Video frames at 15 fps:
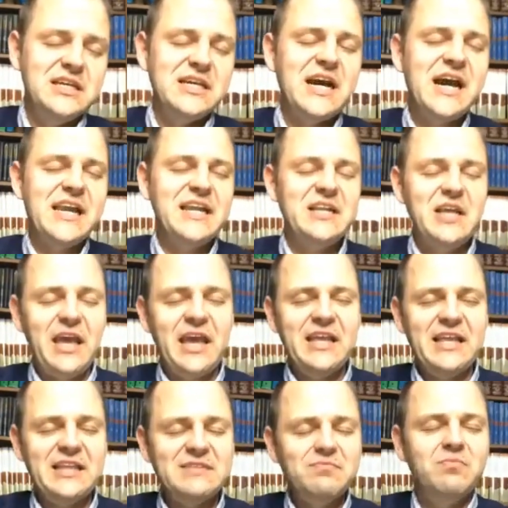God, and,
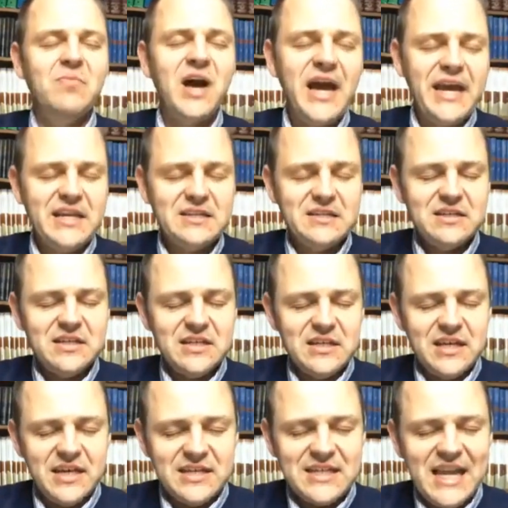and it might
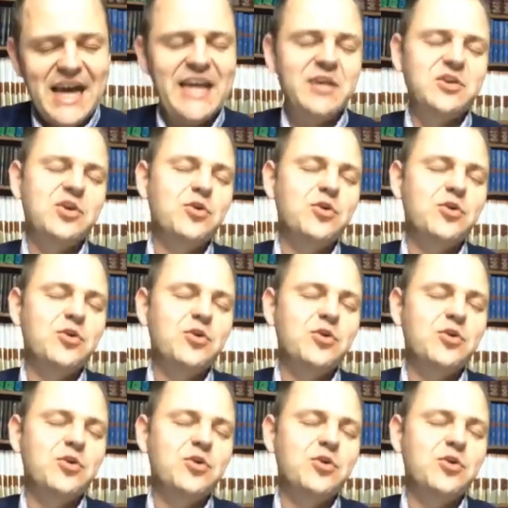ignite